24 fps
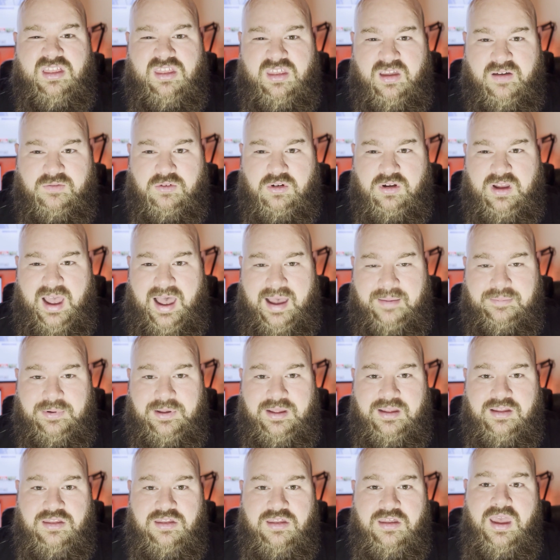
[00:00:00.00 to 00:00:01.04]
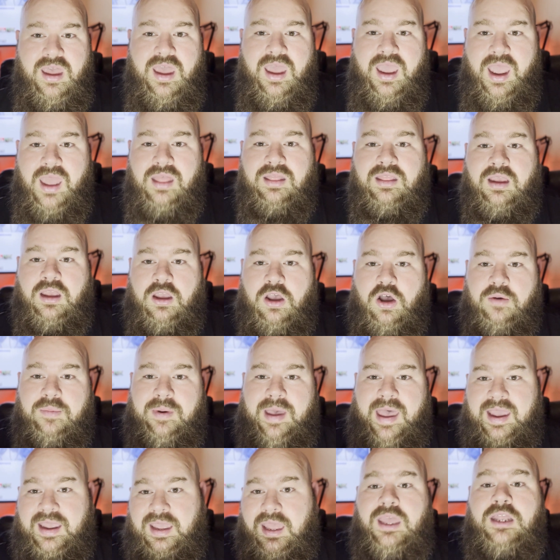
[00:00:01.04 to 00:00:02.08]
several copies, and then go
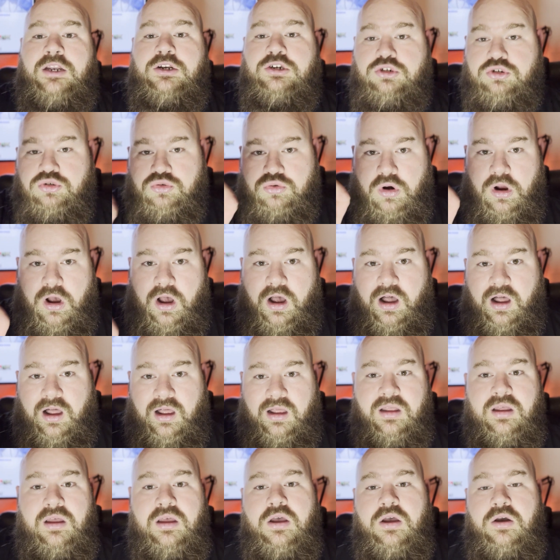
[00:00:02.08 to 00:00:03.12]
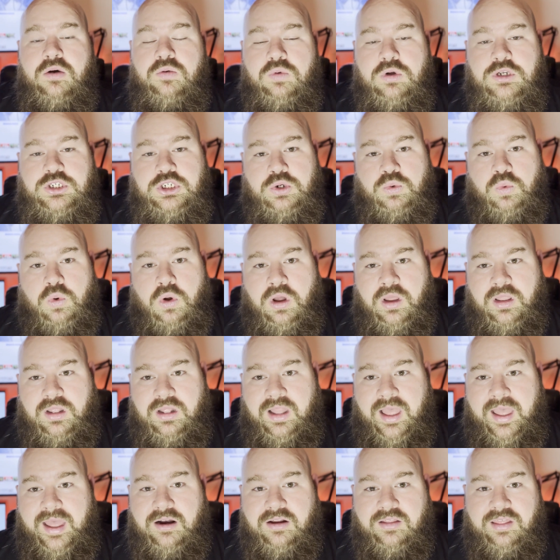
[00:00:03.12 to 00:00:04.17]
back and draw what you want
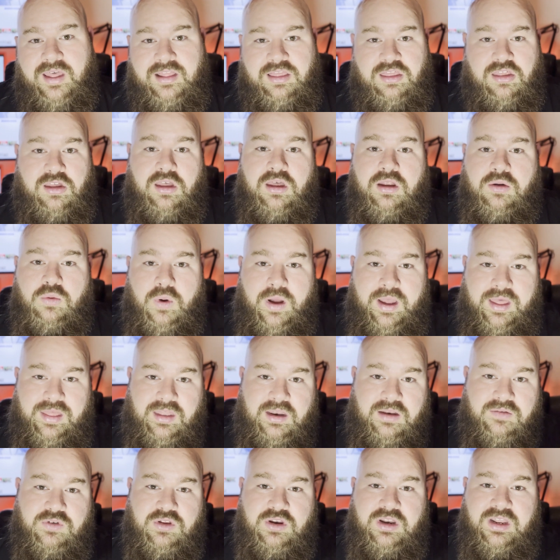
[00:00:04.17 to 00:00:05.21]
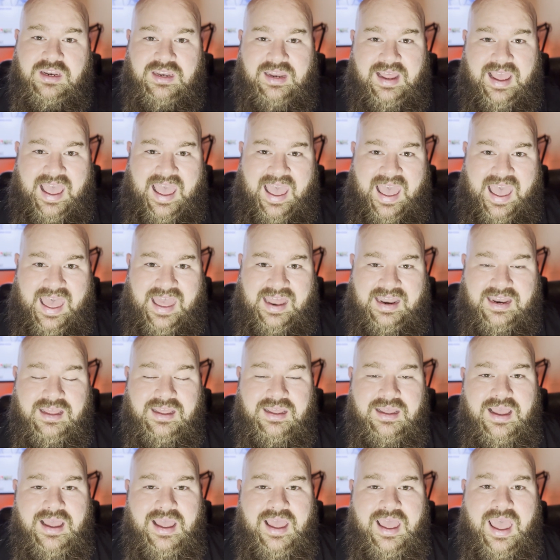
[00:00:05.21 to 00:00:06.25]
later. That's a good way that if you need to
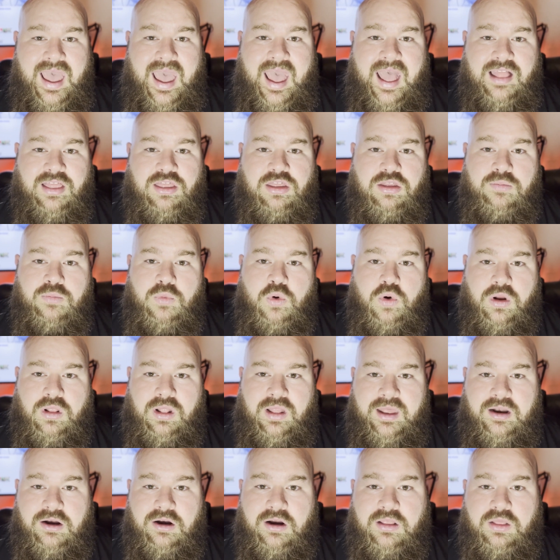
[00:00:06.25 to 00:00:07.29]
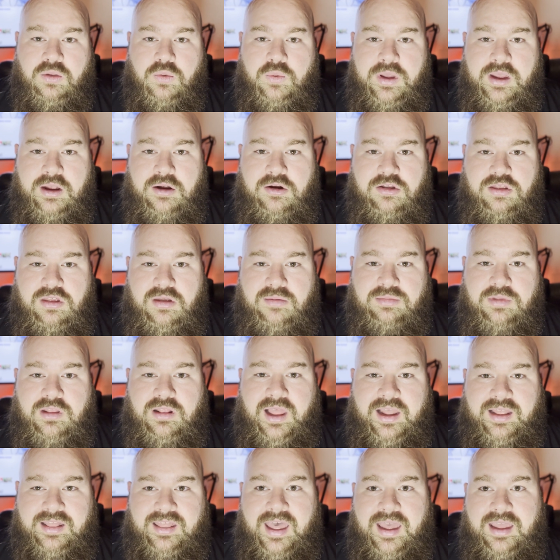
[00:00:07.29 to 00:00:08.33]
add some more later in the week or something
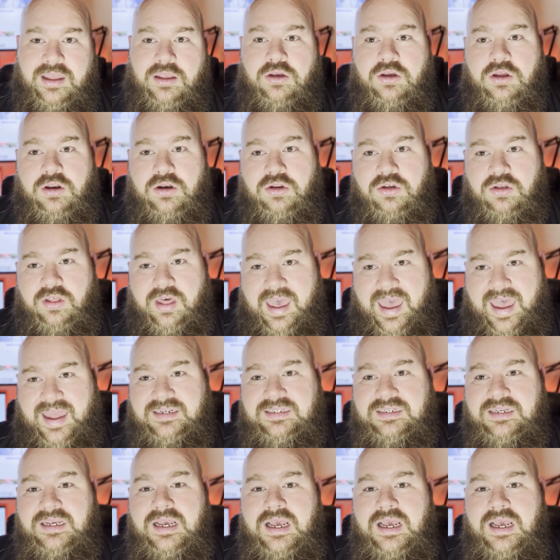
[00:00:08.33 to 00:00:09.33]
like that, you can do that.